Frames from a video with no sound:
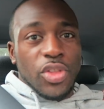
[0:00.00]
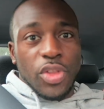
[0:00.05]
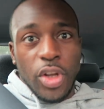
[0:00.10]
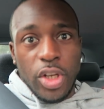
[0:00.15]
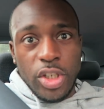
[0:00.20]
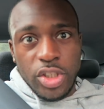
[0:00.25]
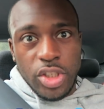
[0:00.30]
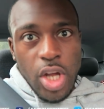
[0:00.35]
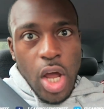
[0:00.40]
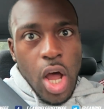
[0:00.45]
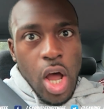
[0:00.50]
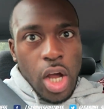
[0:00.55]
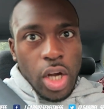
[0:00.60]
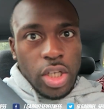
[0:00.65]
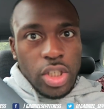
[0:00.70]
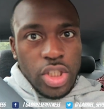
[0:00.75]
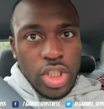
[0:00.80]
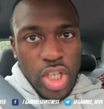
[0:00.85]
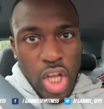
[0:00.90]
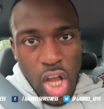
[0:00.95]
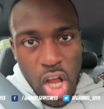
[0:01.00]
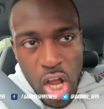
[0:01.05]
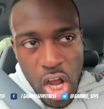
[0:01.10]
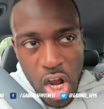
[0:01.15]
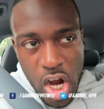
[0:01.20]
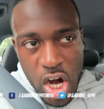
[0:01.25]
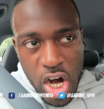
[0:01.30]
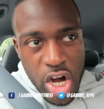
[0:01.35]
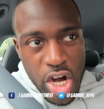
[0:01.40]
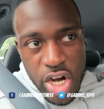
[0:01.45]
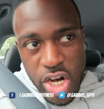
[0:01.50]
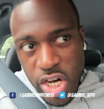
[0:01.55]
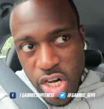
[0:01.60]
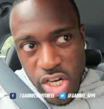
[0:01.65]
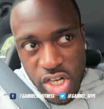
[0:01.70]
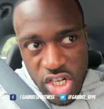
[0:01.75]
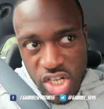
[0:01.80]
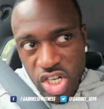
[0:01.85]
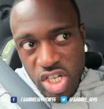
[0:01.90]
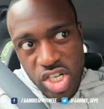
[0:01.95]
the dark
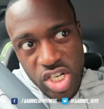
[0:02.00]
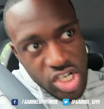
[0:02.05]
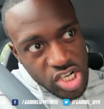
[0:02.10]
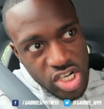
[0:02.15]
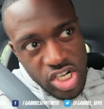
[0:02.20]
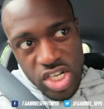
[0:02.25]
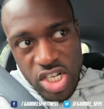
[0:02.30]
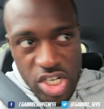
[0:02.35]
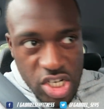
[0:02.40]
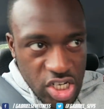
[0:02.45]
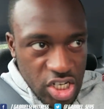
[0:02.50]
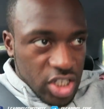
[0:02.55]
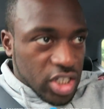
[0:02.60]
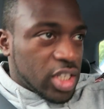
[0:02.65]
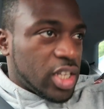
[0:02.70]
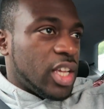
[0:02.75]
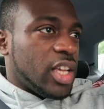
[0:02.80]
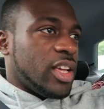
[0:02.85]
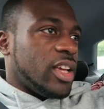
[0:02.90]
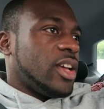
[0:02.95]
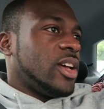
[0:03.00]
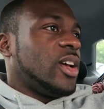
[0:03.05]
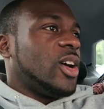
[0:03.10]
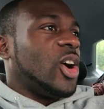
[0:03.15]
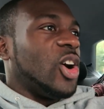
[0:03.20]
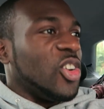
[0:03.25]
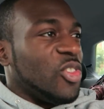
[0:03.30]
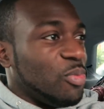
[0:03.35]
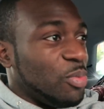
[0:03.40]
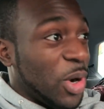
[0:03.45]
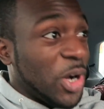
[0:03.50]
side of